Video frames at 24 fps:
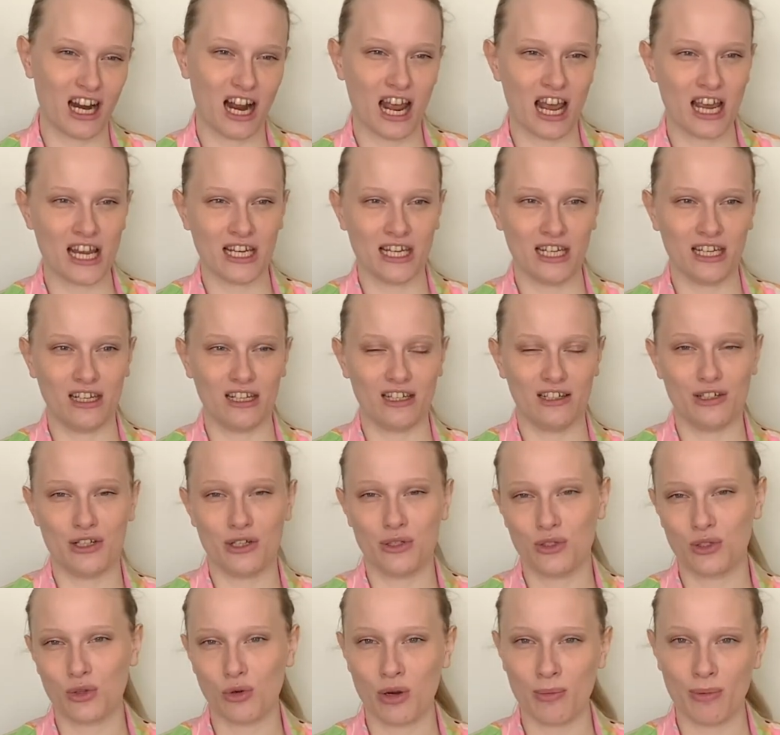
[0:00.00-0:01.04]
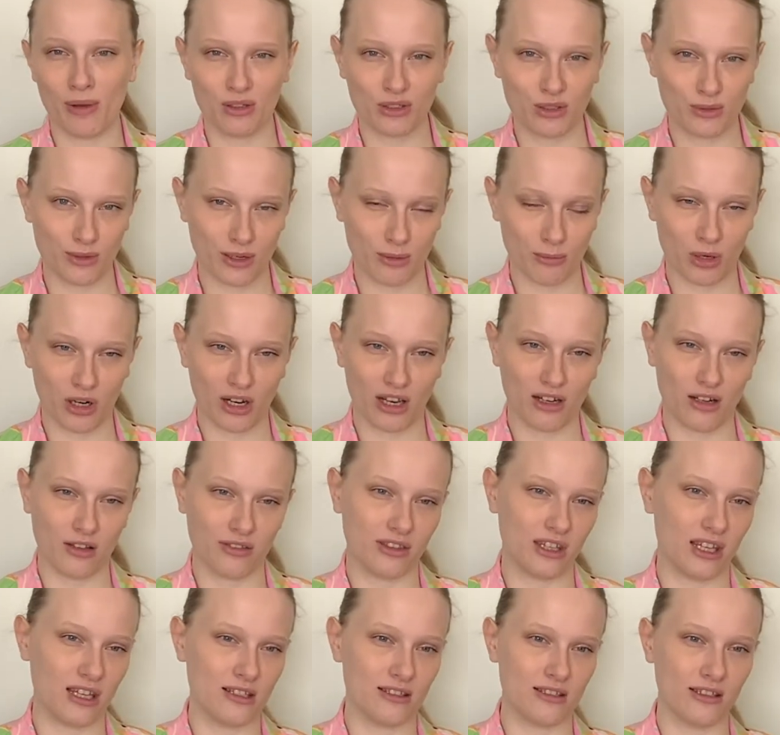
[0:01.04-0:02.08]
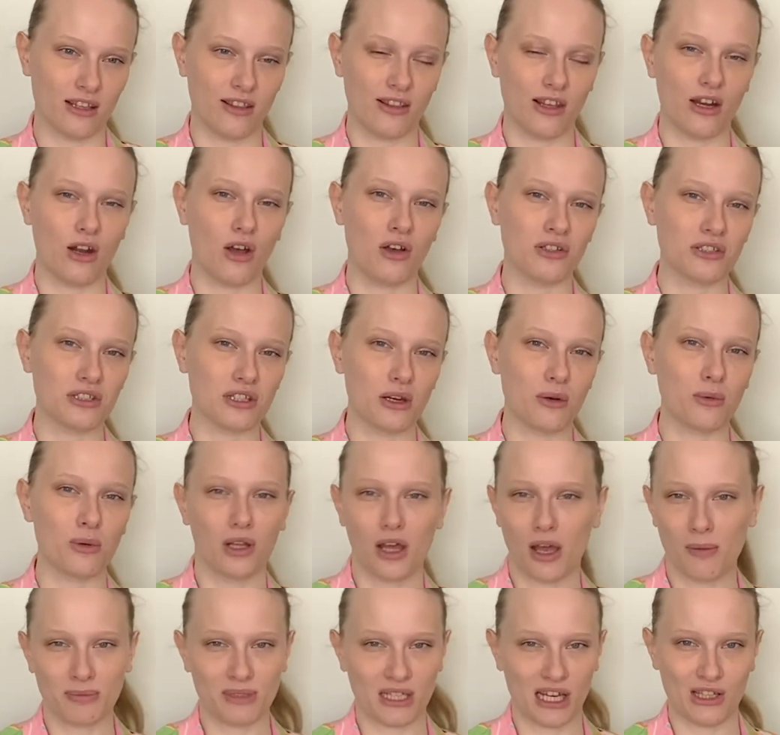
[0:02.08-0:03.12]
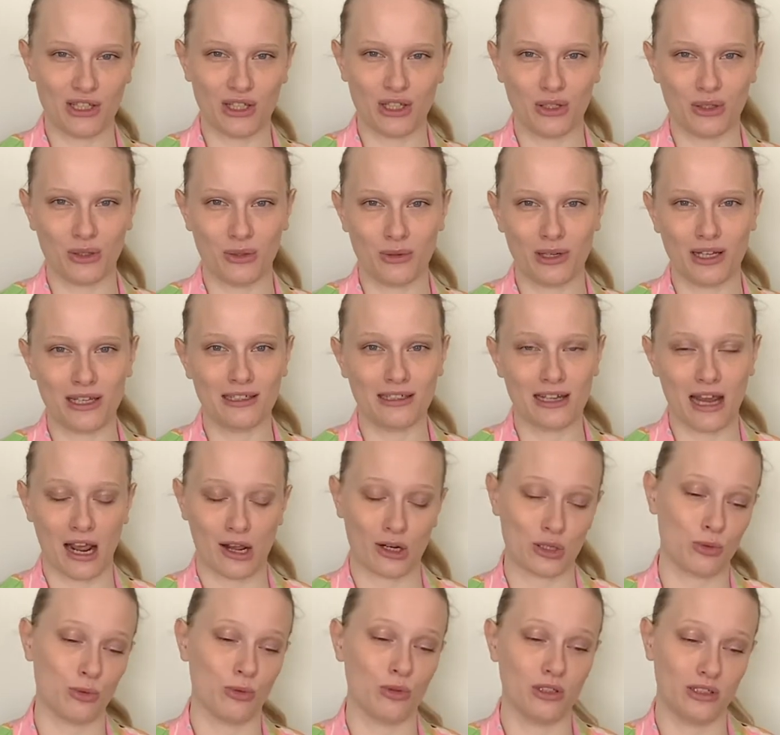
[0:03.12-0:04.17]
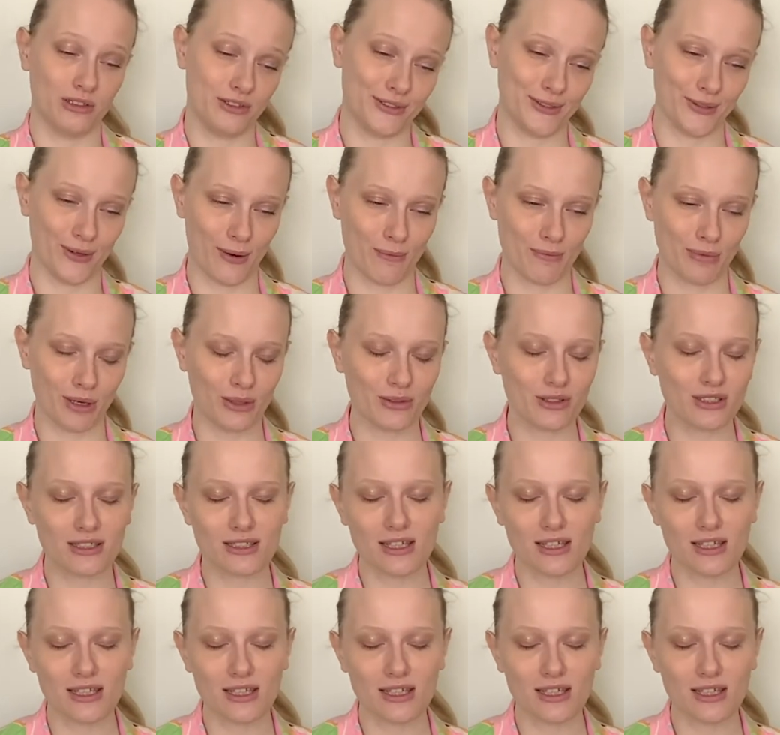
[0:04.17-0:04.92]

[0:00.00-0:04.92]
I do story posts when I'm working on things, and then also will update you in actual Instagram posts.